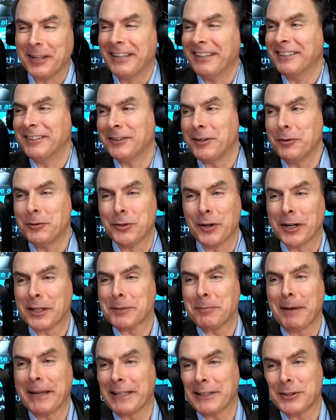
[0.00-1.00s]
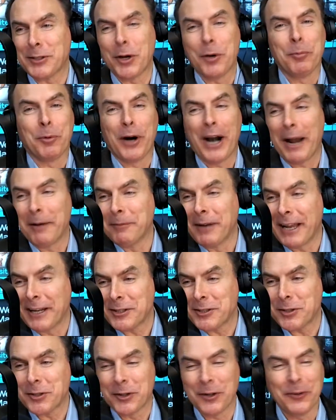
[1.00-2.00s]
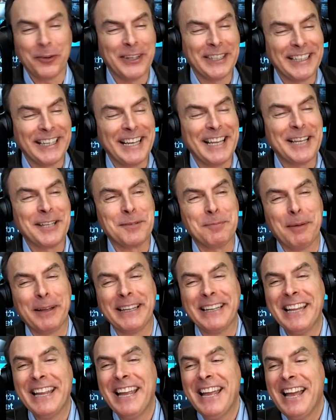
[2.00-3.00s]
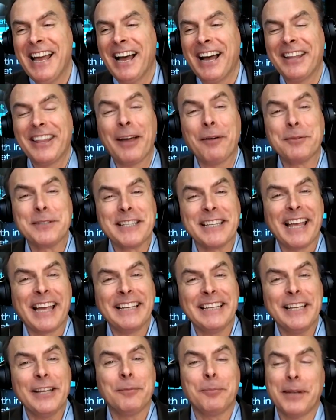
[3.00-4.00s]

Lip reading: two drunks make a sober. I'm not sure what it is, but that was the idea.